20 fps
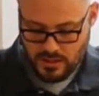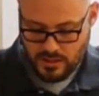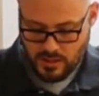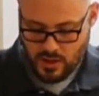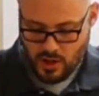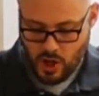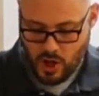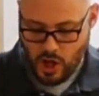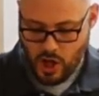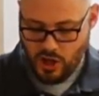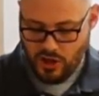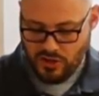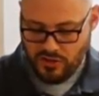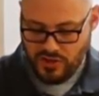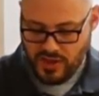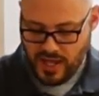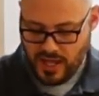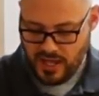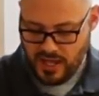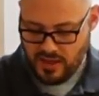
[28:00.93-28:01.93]
All
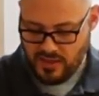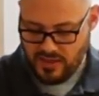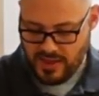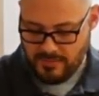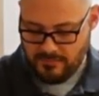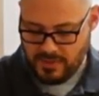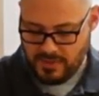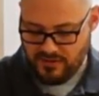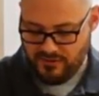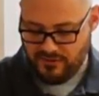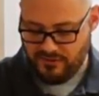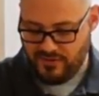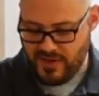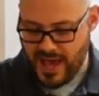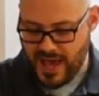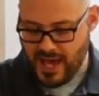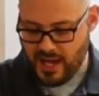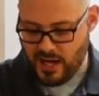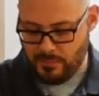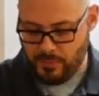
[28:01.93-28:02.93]
they that be
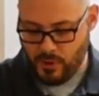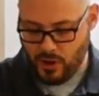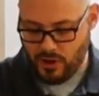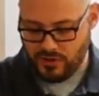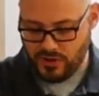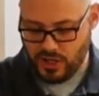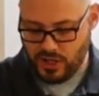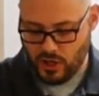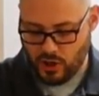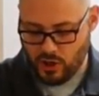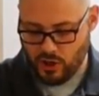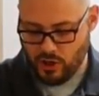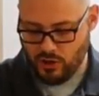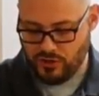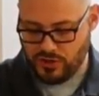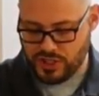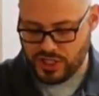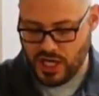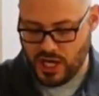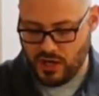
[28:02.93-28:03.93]
fat upon the earth
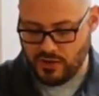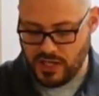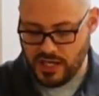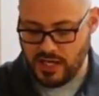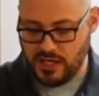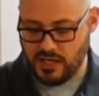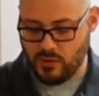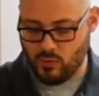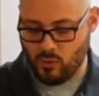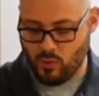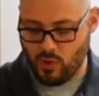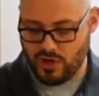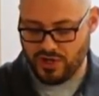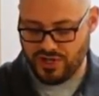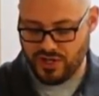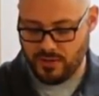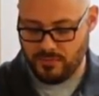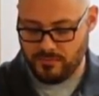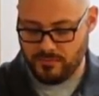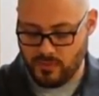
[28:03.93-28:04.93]
shall eat and
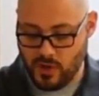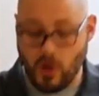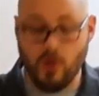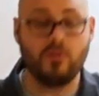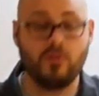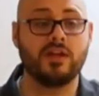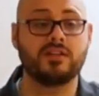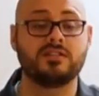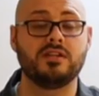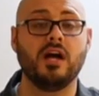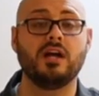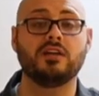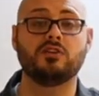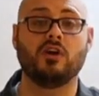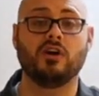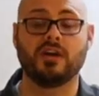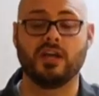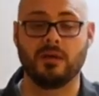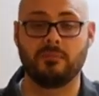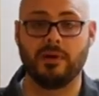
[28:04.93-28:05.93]
worship. No, that's not
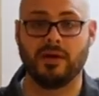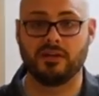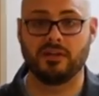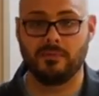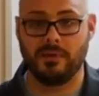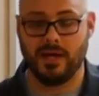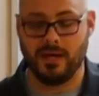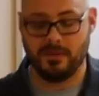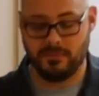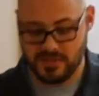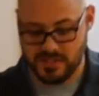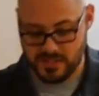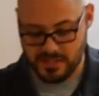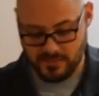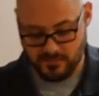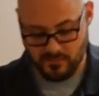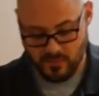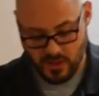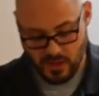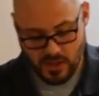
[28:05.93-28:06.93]
talking about the Baptist.
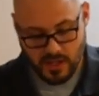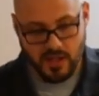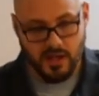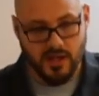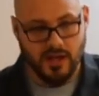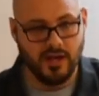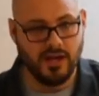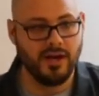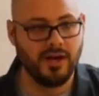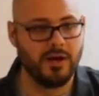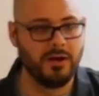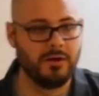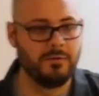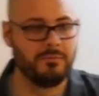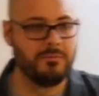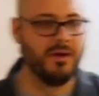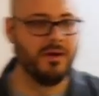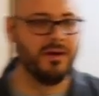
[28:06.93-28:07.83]
Um,